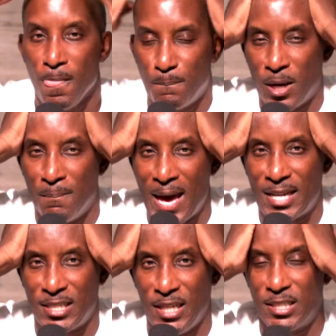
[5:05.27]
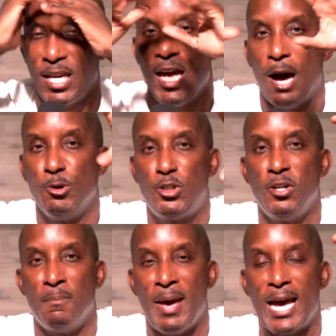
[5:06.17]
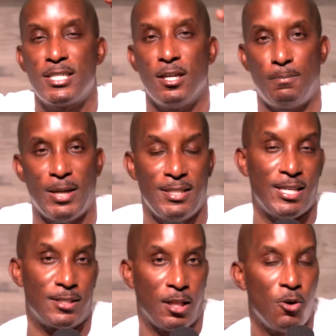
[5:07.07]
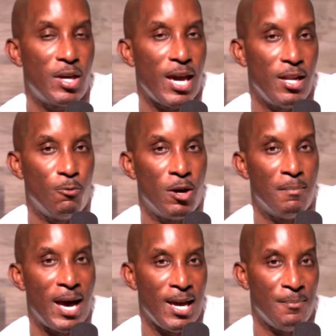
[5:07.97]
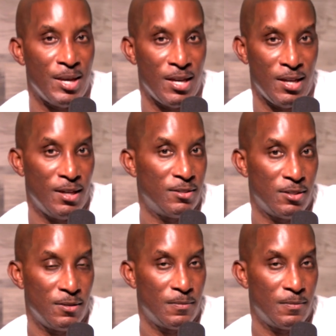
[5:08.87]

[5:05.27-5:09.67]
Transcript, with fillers: but imagine this. I want you to imagine a place that's located where Miami is,